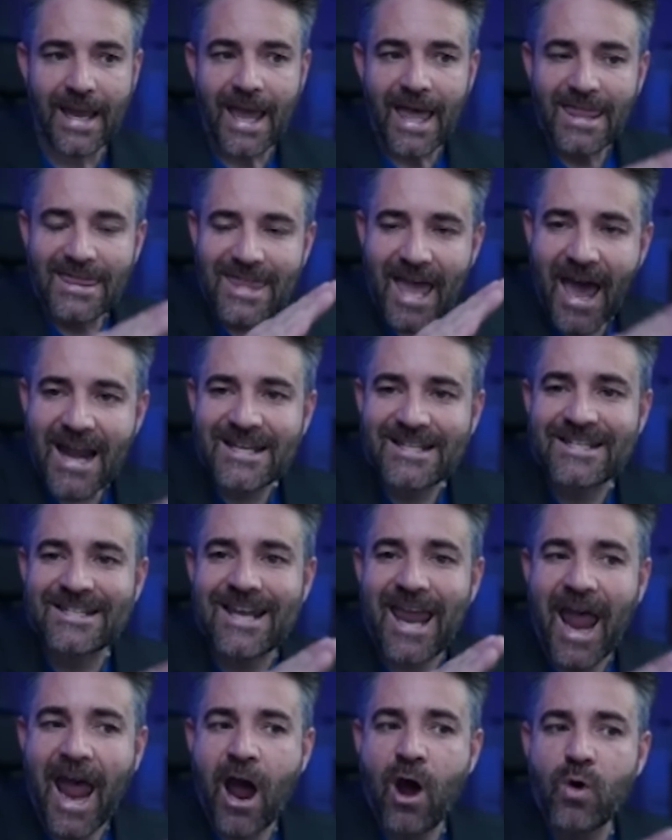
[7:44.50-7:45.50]
That is an
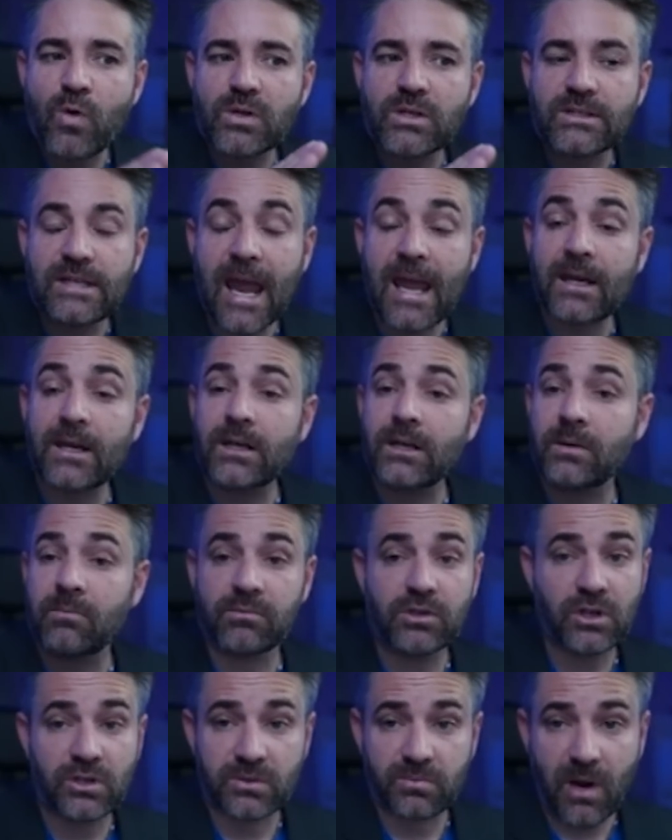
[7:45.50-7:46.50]
outdated, in
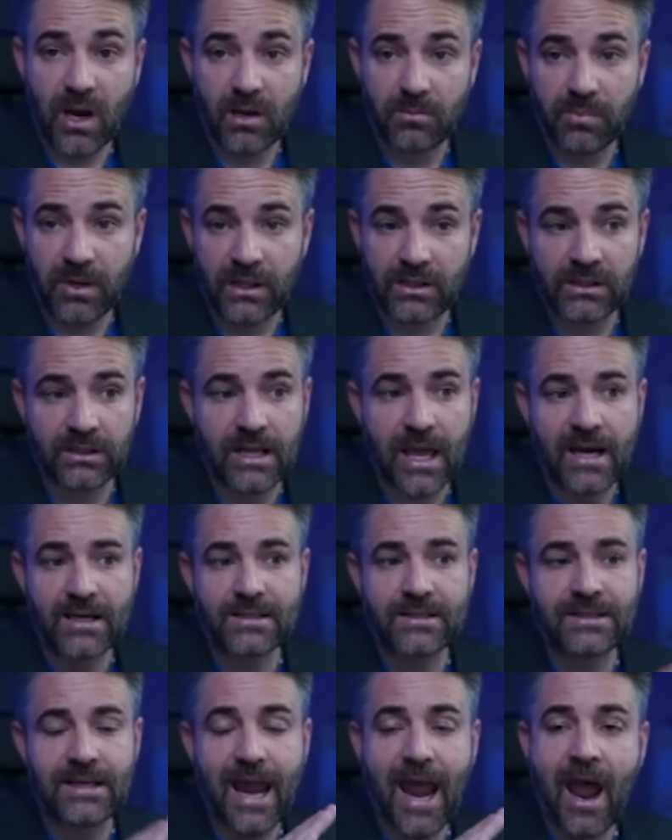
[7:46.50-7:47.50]
just my opinion, that is
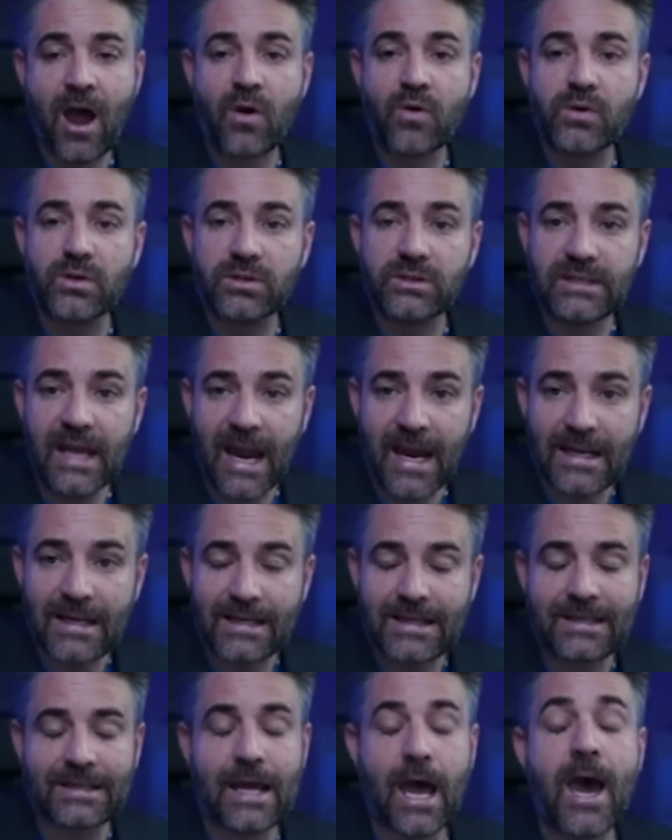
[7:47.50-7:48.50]
an
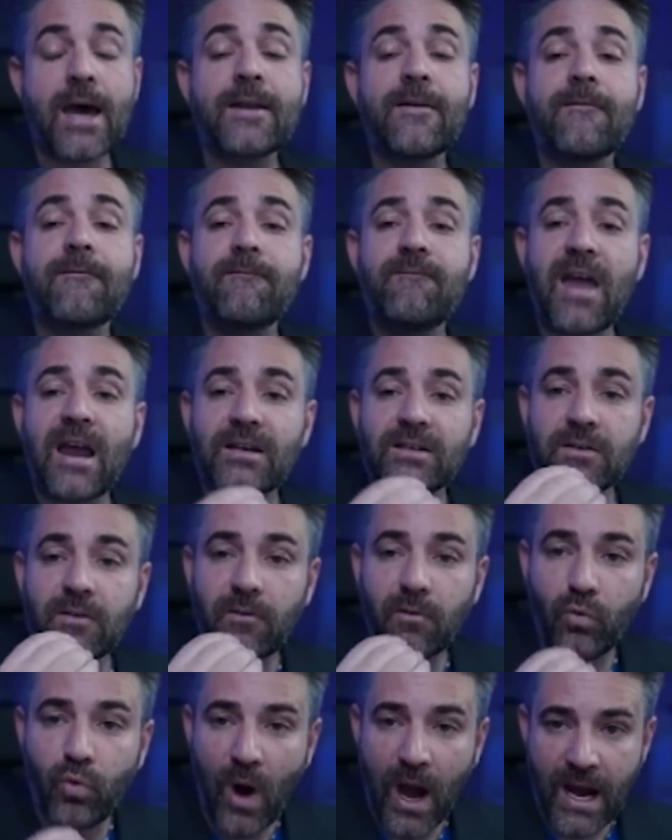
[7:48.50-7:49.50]
outdated and ineffective
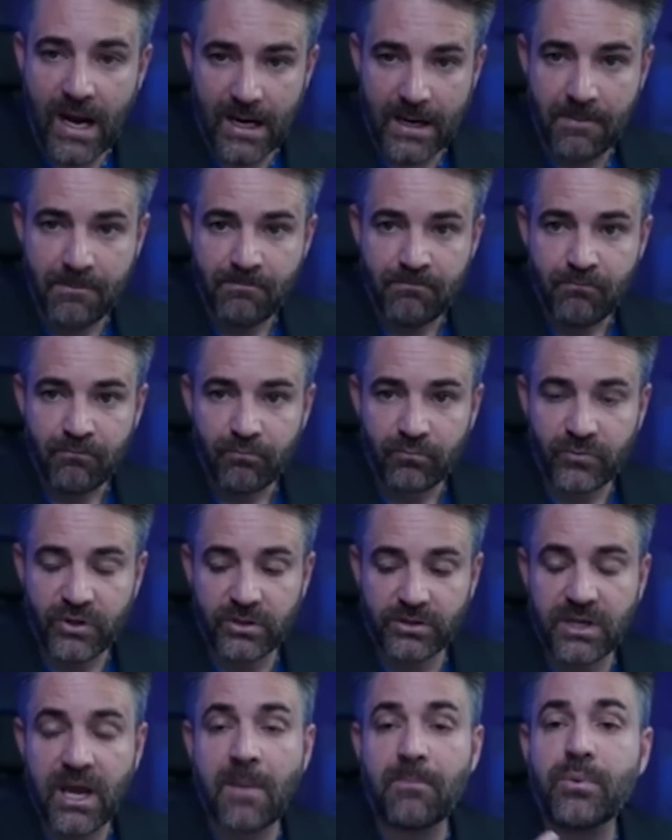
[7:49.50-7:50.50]
way to
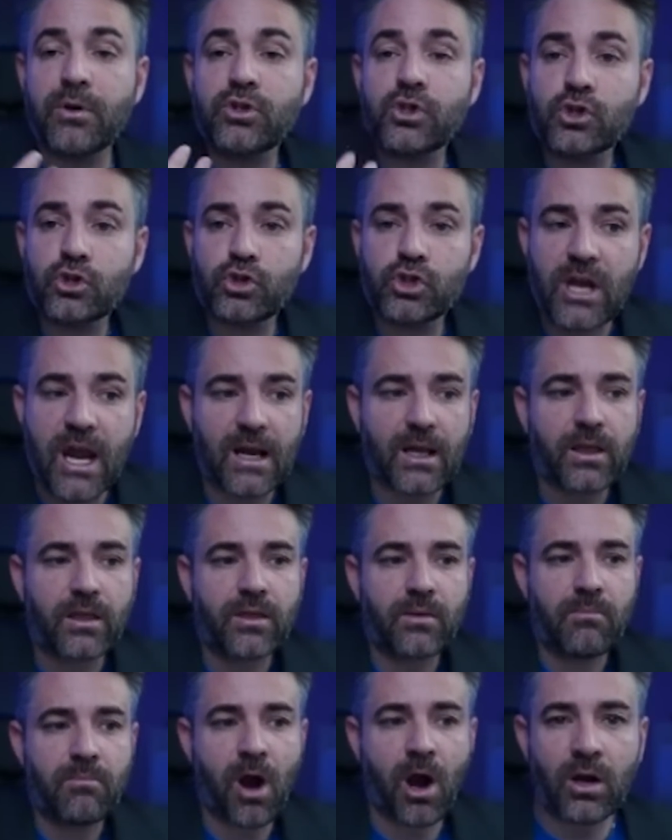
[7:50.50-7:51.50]
temperature check
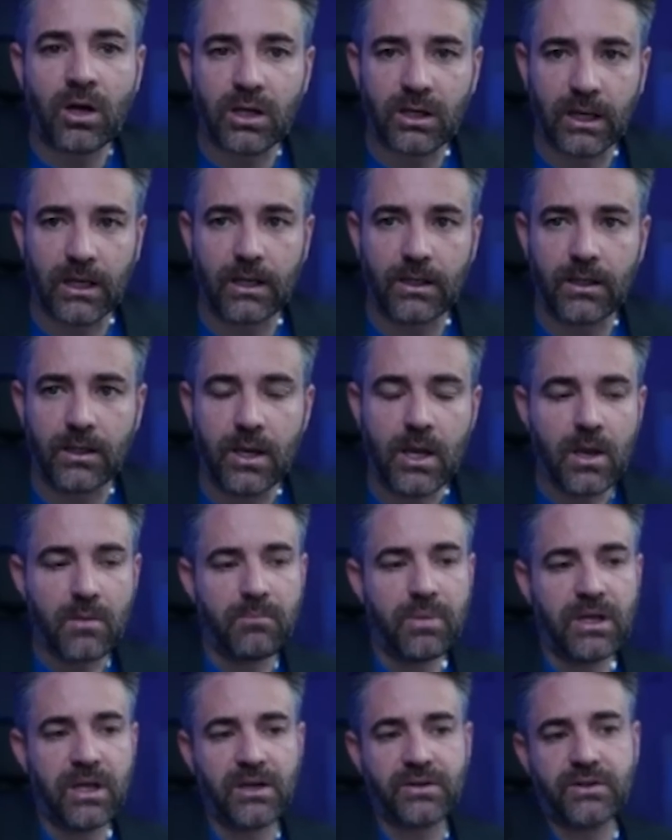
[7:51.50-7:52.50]
the market.
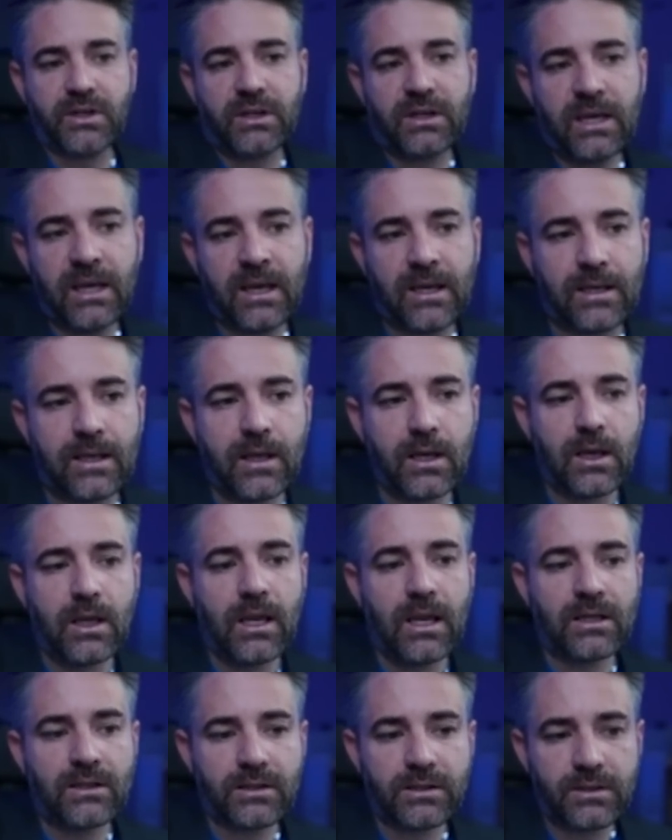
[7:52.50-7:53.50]
Because again,
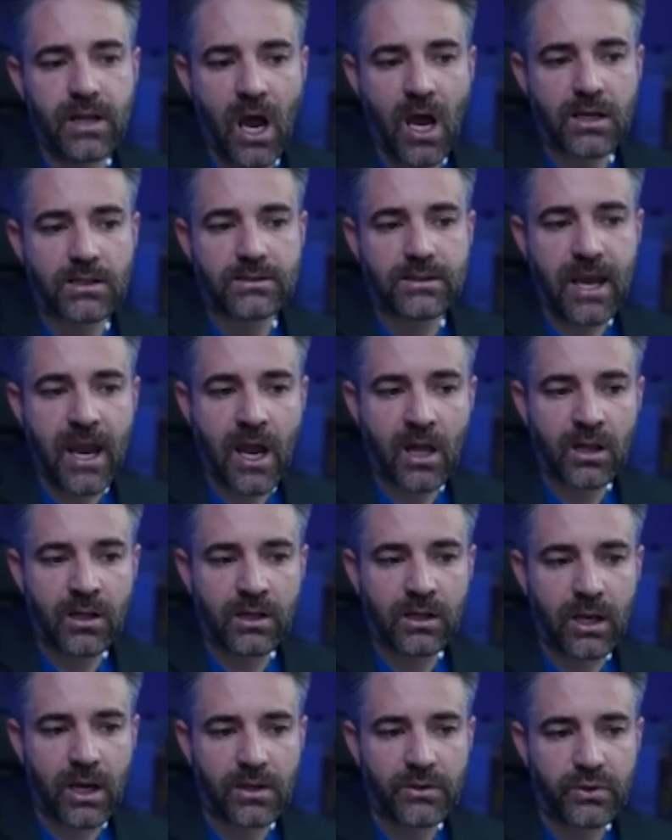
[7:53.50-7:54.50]
it's not
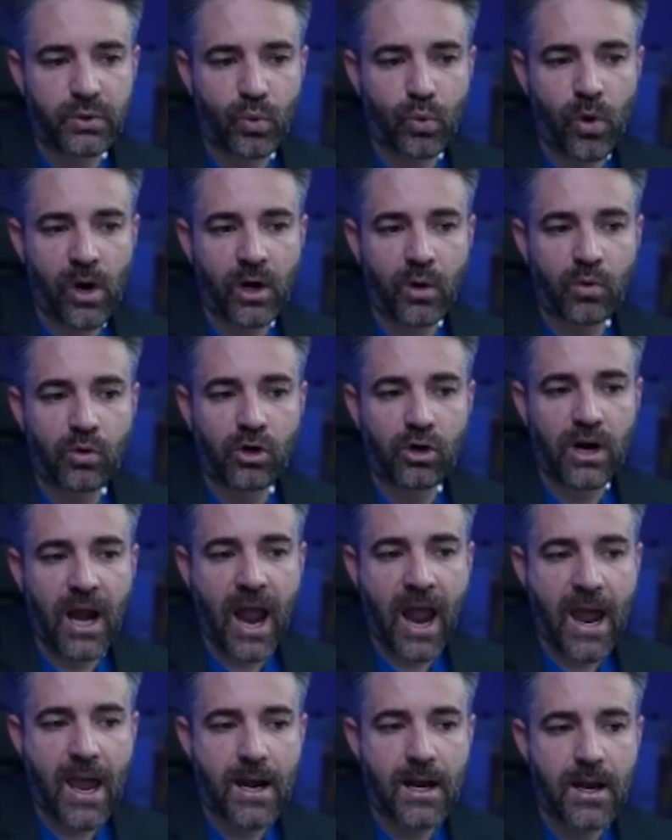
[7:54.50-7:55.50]
telling us where we're
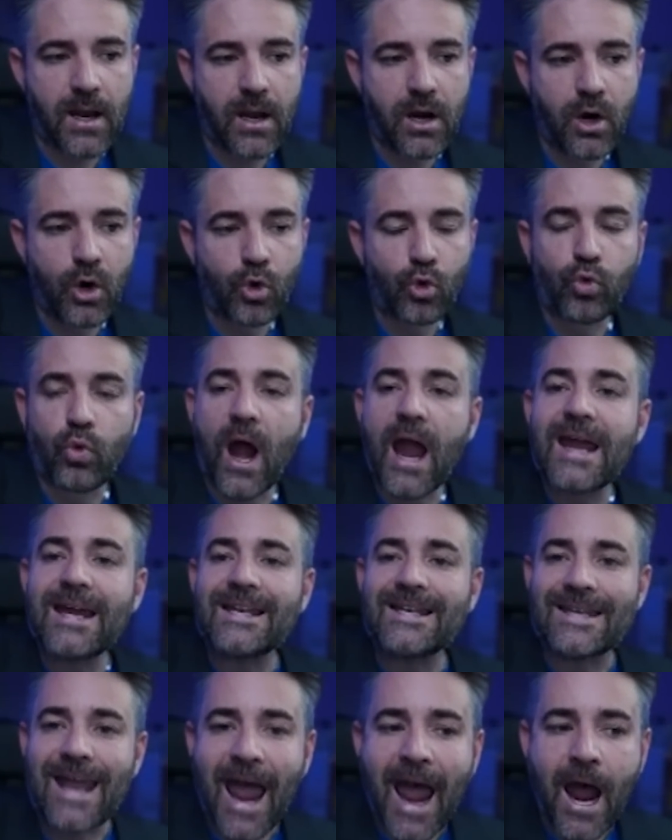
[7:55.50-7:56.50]
at
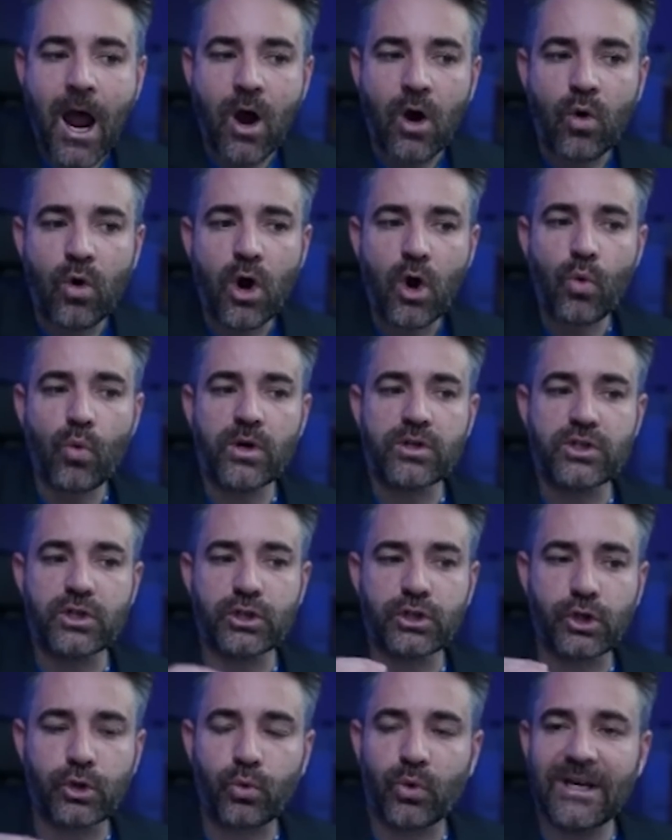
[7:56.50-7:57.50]
right now, which
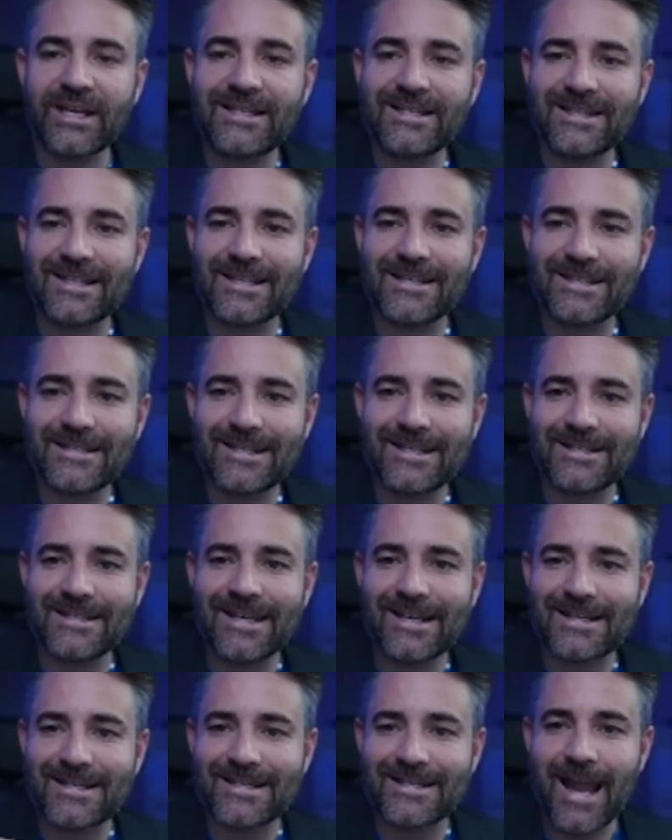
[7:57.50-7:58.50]
is
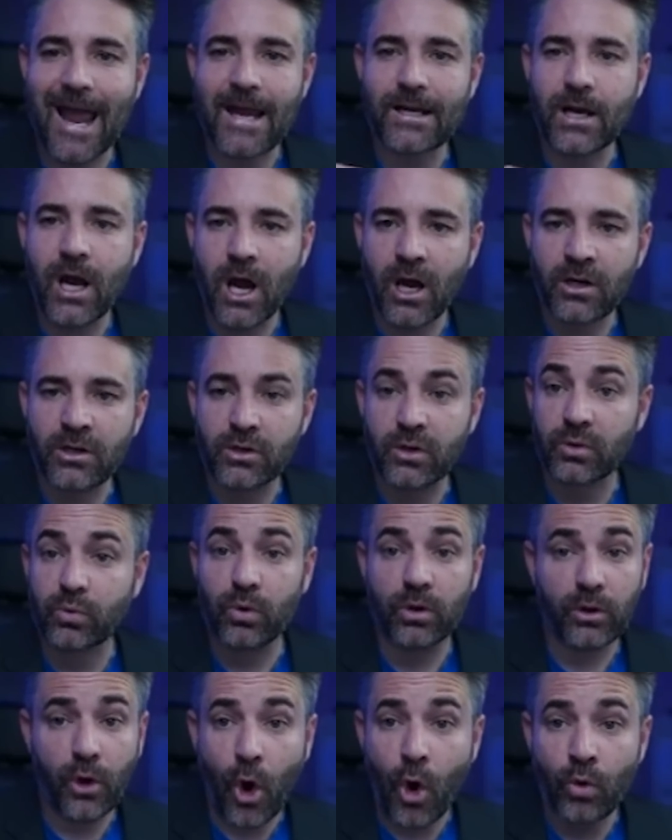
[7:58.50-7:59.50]
$366,900
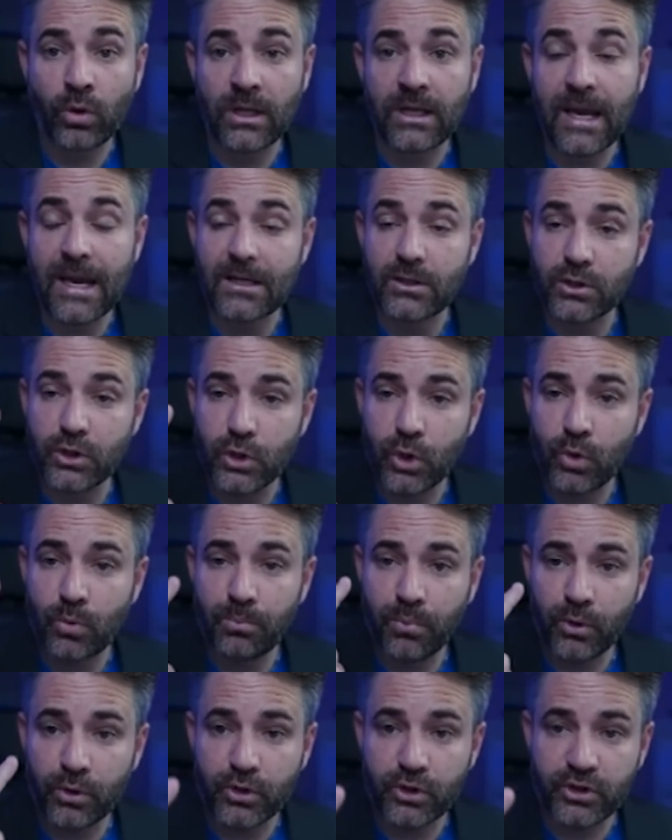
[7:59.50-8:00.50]
with only a
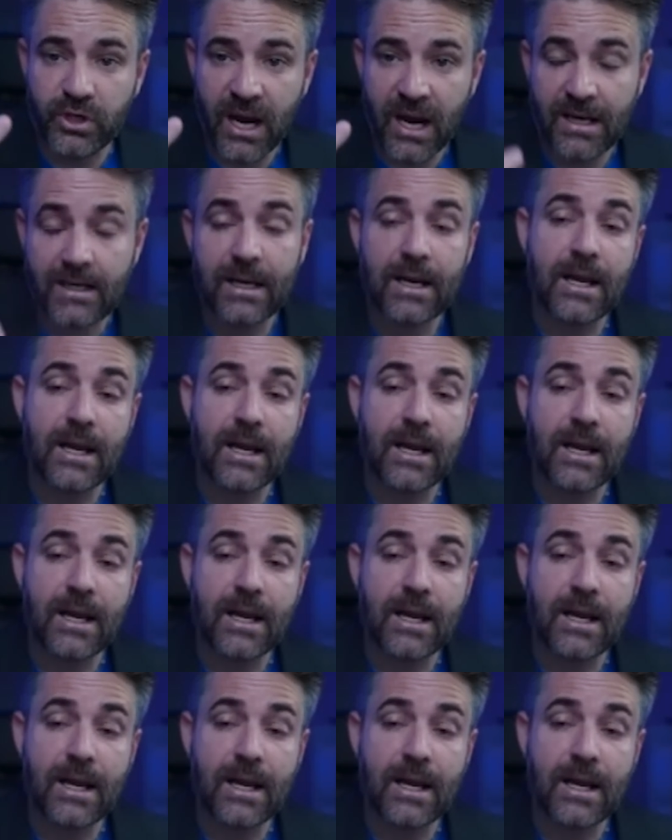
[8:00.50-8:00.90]
2%